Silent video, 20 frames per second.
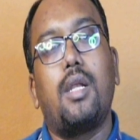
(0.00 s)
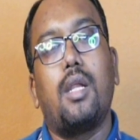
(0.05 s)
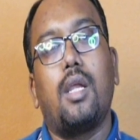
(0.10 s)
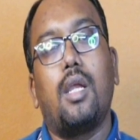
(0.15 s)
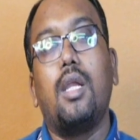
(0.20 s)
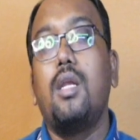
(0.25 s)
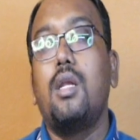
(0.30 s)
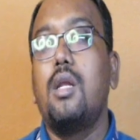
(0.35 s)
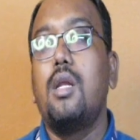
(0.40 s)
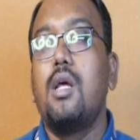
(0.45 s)

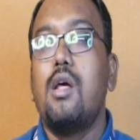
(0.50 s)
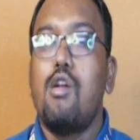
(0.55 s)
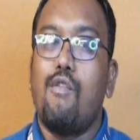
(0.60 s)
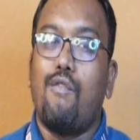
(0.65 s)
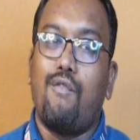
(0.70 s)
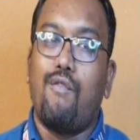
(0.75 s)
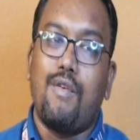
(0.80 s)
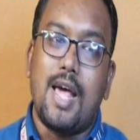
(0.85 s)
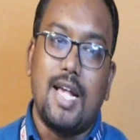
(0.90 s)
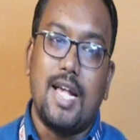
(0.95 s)
In
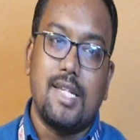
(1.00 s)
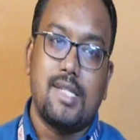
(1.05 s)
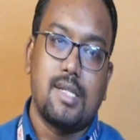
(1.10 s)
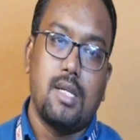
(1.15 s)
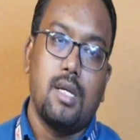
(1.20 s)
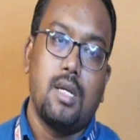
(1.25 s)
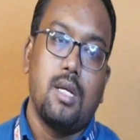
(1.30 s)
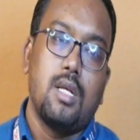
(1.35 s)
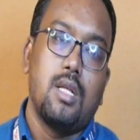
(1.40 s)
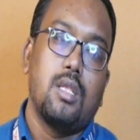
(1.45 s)
Flask.
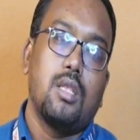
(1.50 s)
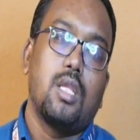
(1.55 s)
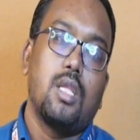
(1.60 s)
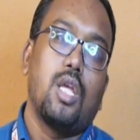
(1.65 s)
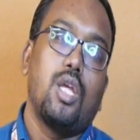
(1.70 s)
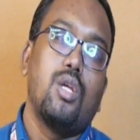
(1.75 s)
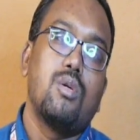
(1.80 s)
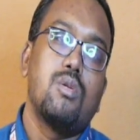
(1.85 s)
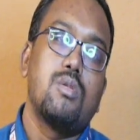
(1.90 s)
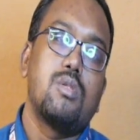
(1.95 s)
The
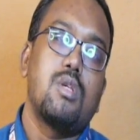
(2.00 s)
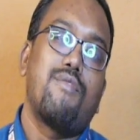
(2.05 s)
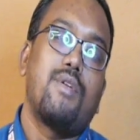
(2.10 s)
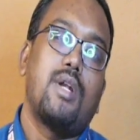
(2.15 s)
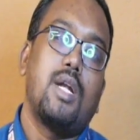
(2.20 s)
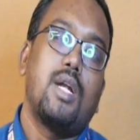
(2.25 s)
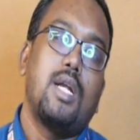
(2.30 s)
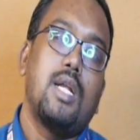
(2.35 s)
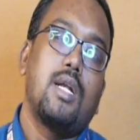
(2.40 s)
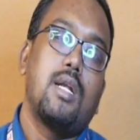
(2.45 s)
use of
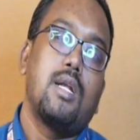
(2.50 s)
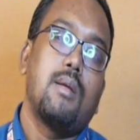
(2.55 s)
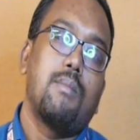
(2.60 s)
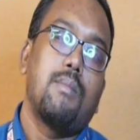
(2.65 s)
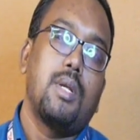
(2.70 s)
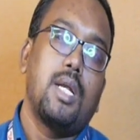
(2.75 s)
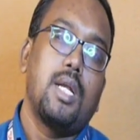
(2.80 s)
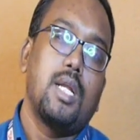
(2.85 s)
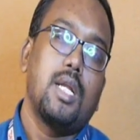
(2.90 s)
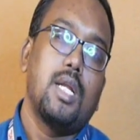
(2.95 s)
render
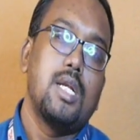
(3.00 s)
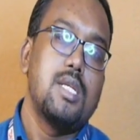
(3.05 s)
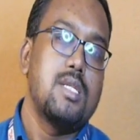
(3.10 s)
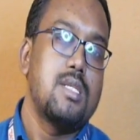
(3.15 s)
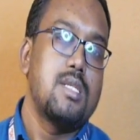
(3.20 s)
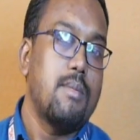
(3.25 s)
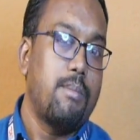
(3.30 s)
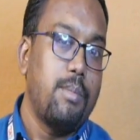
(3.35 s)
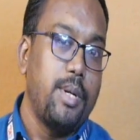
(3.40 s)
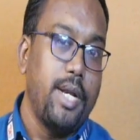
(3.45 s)
template, it is
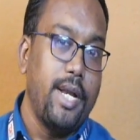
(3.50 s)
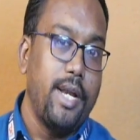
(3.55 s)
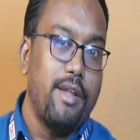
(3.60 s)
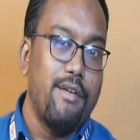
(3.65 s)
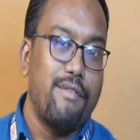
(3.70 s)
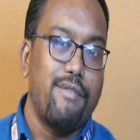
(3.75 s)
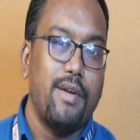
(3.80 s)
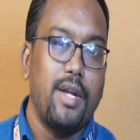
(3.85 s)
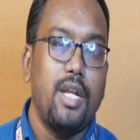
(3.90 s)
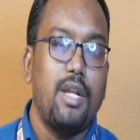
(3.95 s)
a
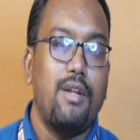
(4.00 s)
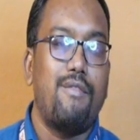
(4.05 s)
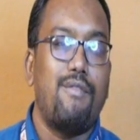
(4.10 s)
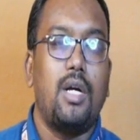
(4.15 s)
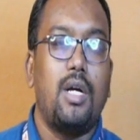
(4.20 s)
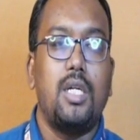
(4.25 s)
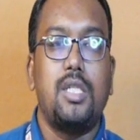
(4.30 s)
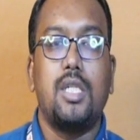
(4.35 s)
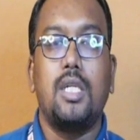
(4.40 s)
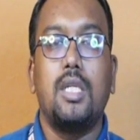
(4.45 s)
predefined
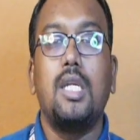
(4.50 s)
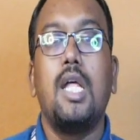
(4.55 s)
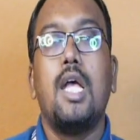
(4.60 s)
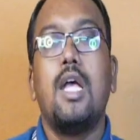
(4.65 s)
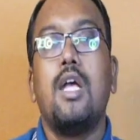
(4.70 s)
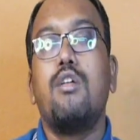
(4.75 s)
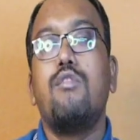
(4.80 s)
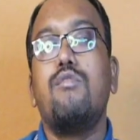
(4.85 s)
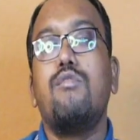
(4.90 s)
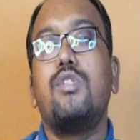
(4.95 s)
function
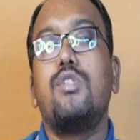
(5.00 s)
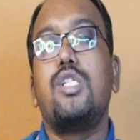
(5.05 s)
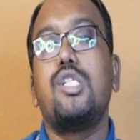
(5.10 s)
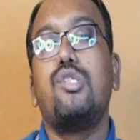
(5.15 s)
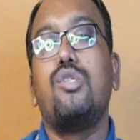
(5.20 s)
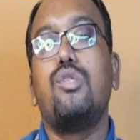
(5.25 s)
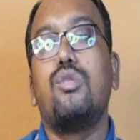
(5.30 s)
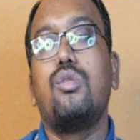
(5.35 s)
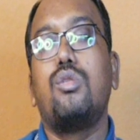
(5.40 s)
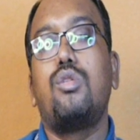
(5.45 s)
which is
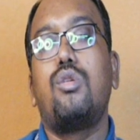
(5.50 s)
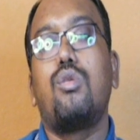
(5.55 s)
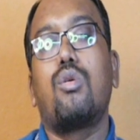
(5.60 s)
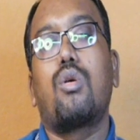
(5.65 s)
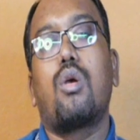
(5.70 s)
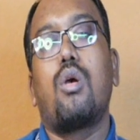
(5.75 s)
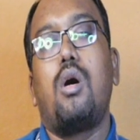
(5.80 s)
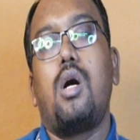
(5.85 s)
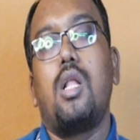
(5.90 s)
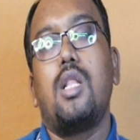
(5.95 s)
used to
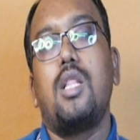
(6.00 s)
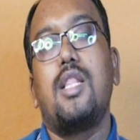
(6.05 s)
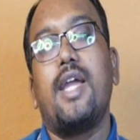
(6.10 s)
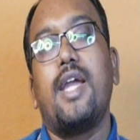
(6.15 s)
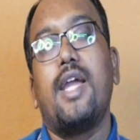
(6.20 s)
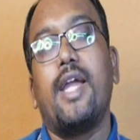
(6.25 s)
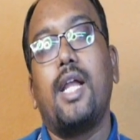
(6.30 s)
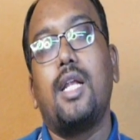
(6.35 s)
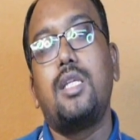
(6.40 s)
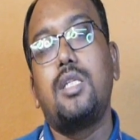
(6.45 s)
call the
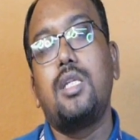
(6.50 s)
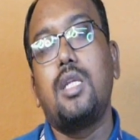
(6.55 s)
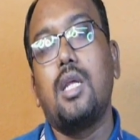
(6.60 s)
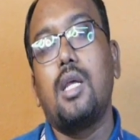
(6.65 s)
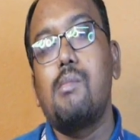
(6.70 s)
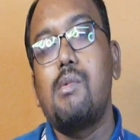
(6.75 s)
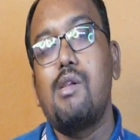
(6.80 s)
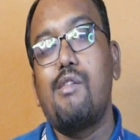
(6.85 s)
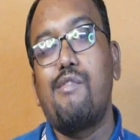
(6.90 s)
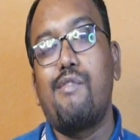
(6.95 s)

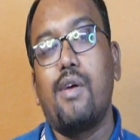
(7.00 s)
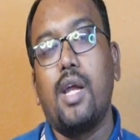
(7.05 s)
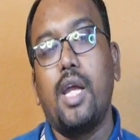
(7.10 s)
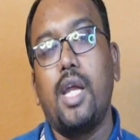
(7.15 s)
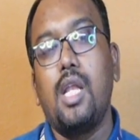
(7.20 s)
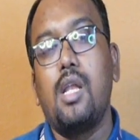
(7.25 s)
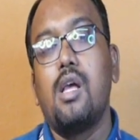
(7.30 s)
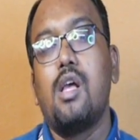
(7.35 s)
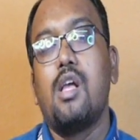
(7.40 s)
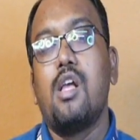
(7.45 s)
HTML
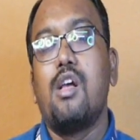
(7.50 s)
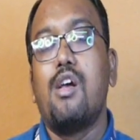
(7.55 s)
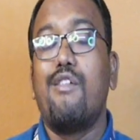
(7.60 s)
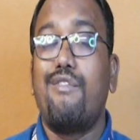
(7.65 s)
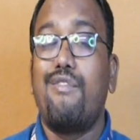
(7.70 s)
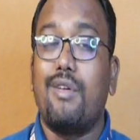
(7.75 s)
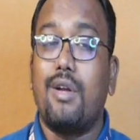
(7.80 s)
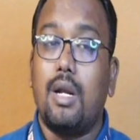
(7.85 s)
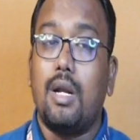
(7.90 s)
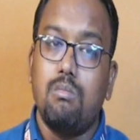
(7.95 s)
file
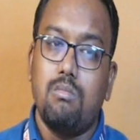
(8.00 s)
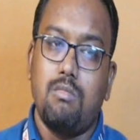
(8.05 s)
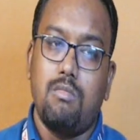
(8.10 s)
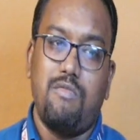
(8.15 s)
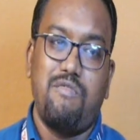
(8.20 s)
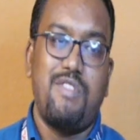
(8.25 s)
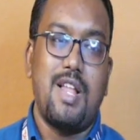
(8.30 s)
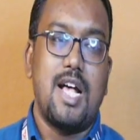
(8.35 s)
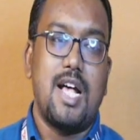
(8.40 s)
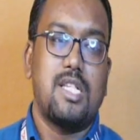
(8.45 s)
from
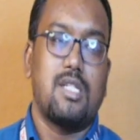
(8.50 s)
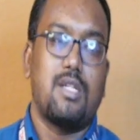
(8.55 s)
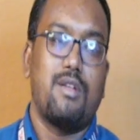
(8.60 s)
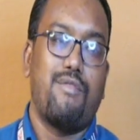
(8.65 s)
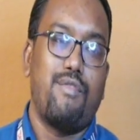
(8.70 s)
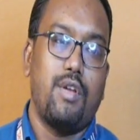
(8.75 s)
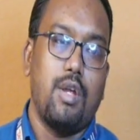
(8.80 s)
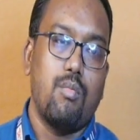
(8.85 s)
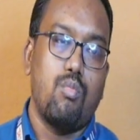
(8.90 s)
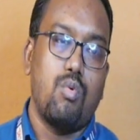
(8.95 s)
Flask
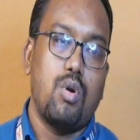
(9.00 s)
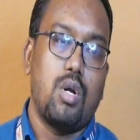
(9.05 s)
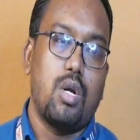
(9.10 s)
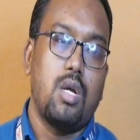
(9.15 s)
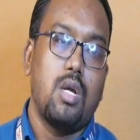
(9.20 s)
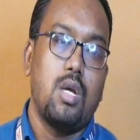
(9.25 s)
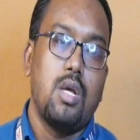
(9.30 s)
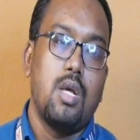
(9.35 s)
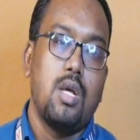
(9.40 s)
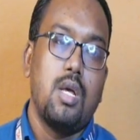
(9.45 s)
framework.
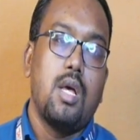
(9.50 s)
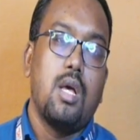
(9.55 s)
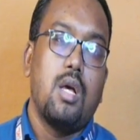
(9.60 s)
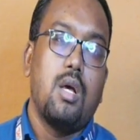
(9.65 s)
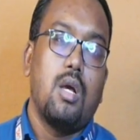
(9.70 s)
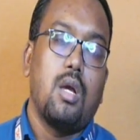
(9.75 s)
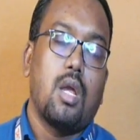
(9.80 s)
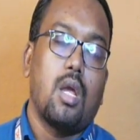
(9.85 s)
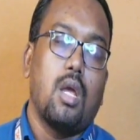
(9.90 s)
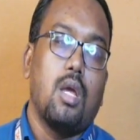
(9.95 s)

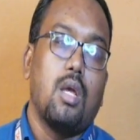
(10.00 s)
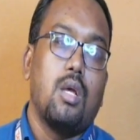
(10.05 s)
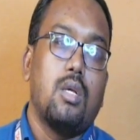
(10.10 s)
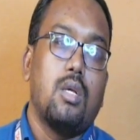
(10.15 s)
Okay.